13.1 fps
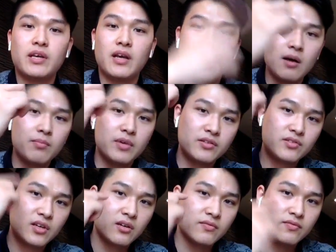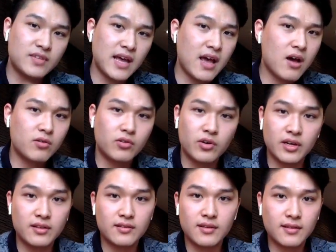up instead of down or
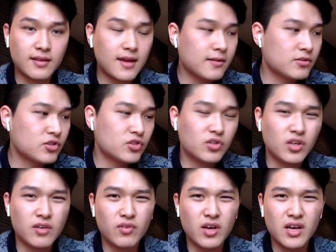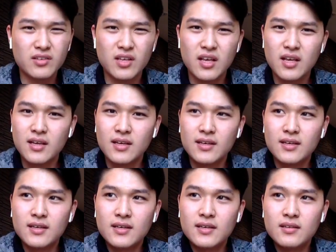anything like that, just to give you guys
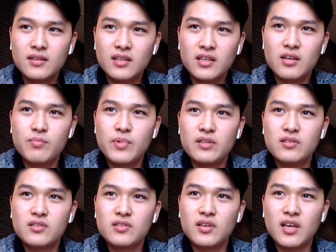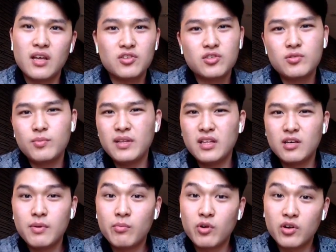a little bit, again, just to be a
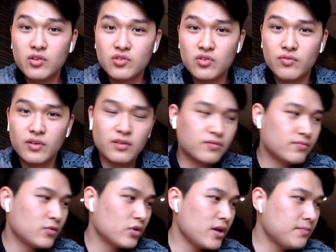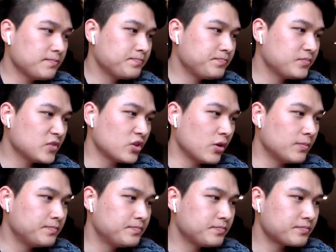little bit more conservative. Okay, so
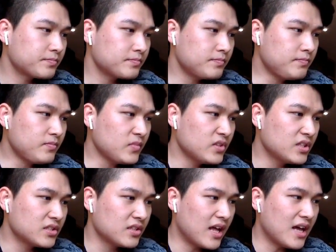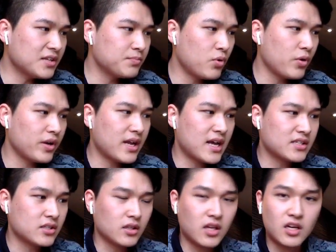this last point
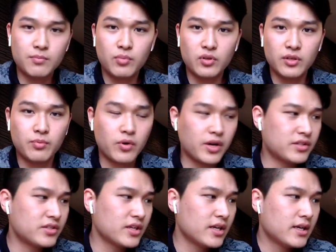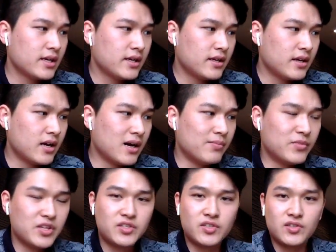has a lot of bullet points.
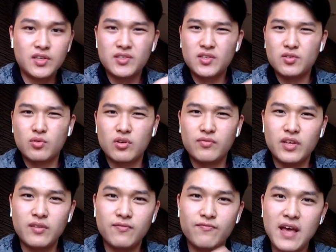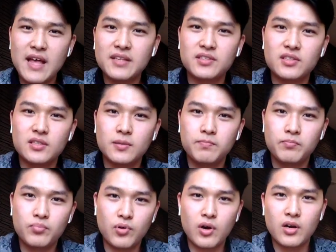This is sort of the advanced
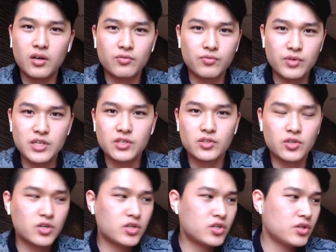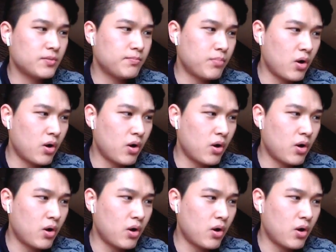product research.